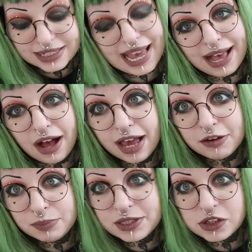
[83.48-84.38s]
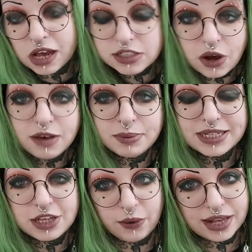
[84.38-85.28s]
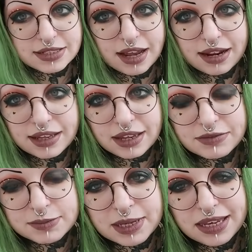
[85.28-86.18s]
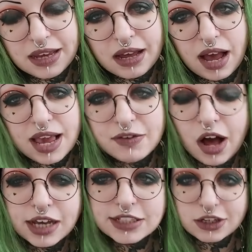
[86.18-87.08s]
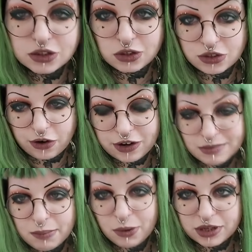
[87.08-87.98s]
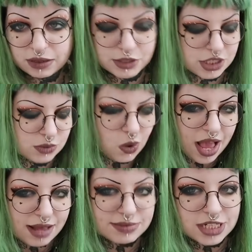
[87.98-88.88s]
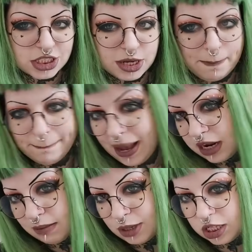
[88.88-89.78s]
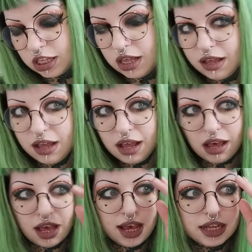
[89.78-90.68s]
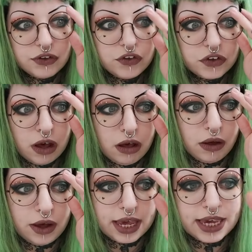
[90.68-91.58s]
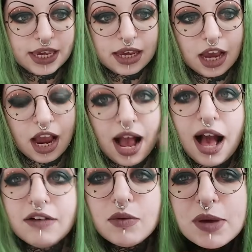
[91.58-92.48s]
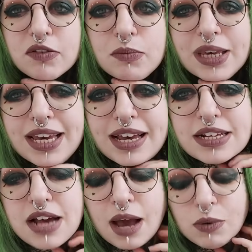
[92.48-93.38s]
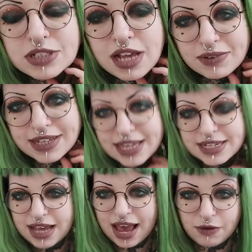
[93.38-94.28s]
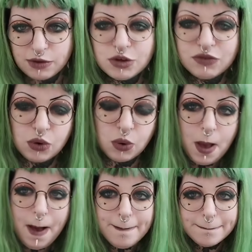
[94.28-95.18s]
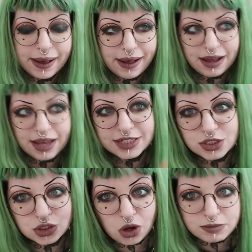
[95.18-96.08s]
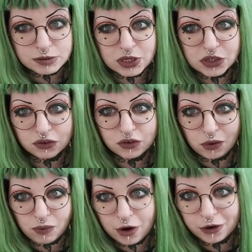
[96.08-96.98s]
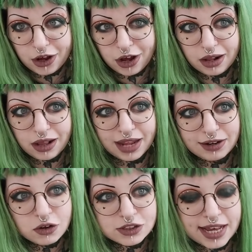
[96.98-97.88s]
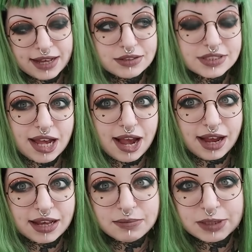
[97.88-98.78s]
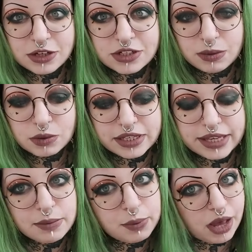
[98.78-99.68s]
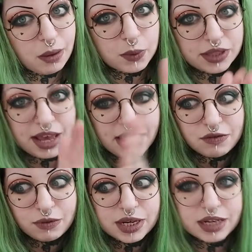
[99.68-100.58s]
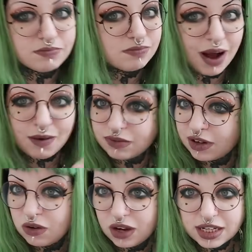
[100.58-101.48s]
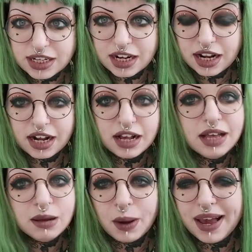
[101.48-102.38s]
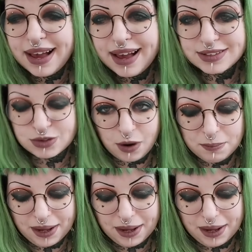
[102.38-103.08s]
yeah, I have PCOS, and it gives me, I have high testosterone in my body, which is why I'm such a manimal. And I have a bit of a beard. I was having laser hair removal, but it stopped because of corona and lockdowns, and because I wasn't keeping up with it every however long I needed it, my hair has grown